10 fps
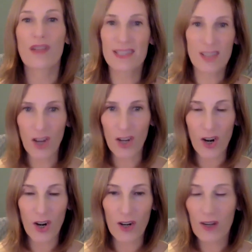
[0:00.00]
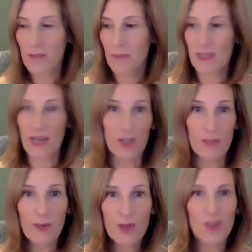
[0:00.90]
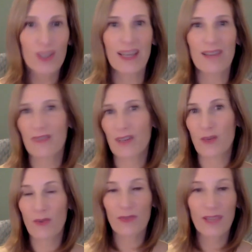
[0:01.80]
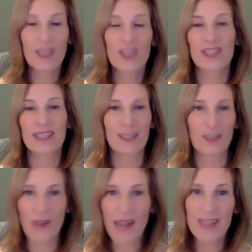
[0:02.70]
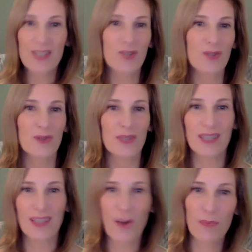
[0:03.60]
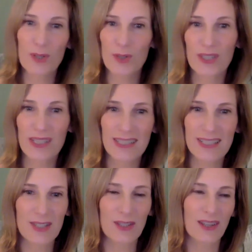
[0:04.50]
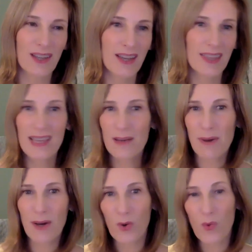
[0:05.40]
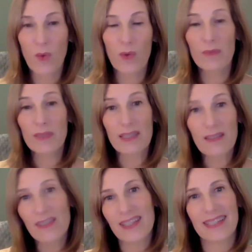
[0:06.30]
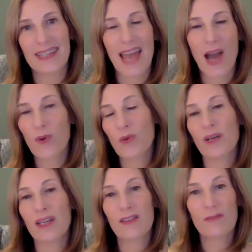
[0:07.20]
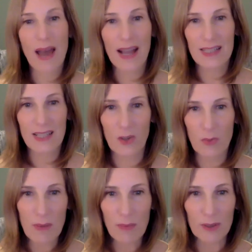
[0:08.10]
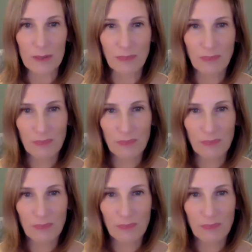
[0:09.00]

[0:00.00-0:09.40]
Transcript: that's on our, say, our spiritual life and reflection and gratitude and the opportunity to think about what we've been given and how we want to give back to other people.